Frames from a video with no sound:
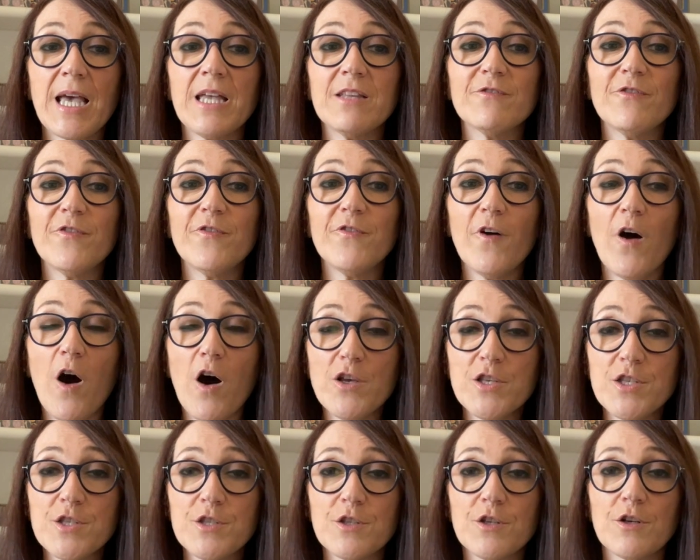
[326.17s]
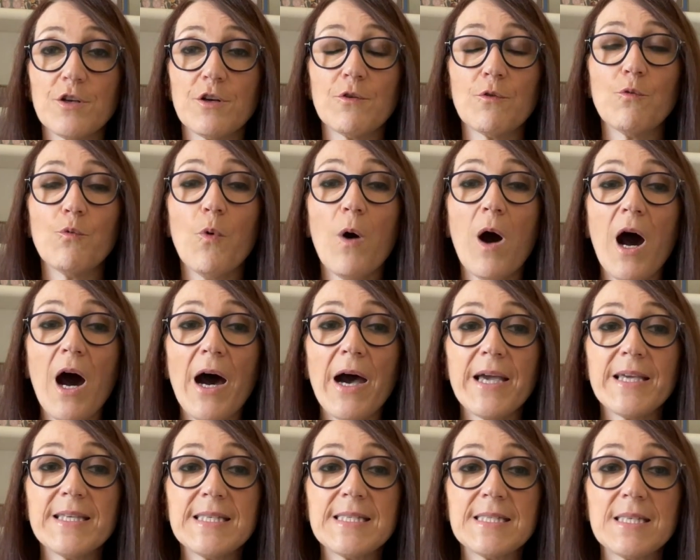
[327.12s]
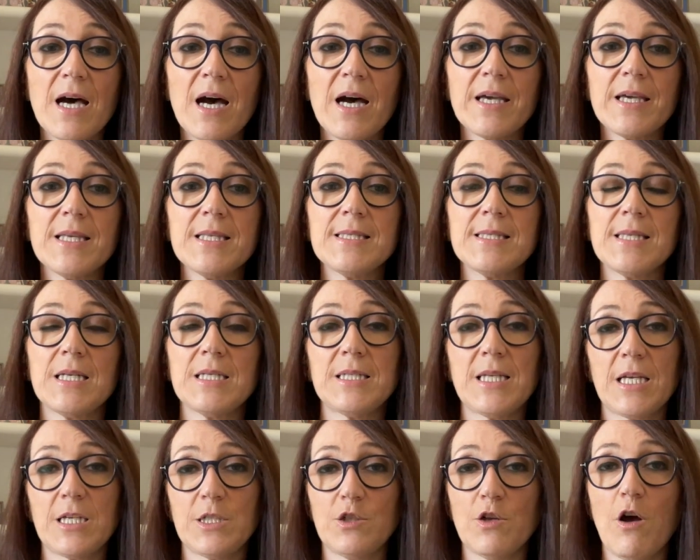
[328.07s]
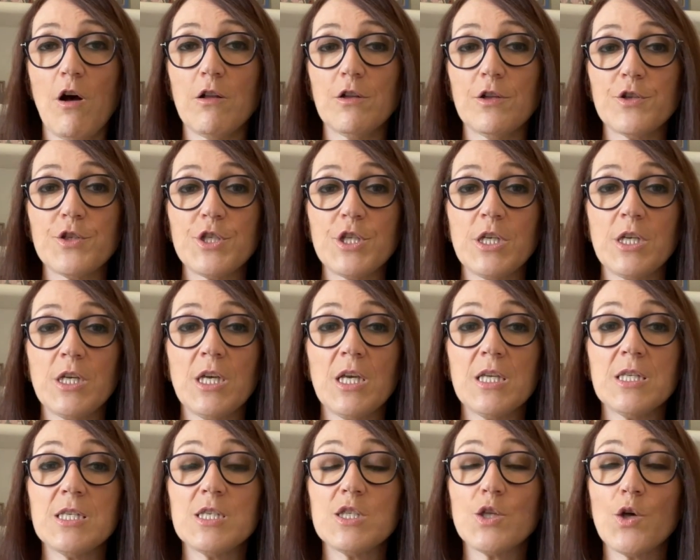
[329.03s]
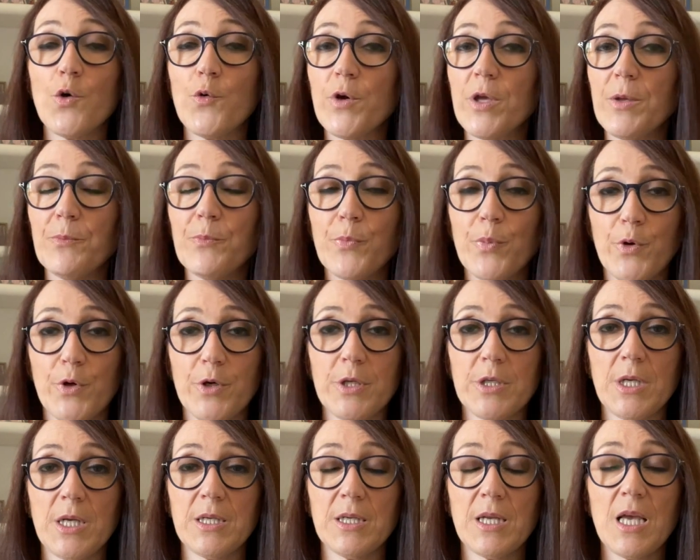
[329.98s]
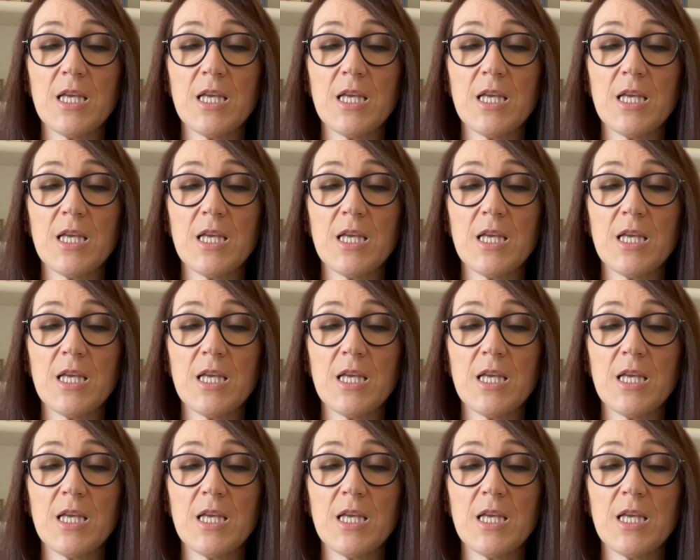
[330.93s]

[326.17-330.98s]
and foster why science and technology is so important,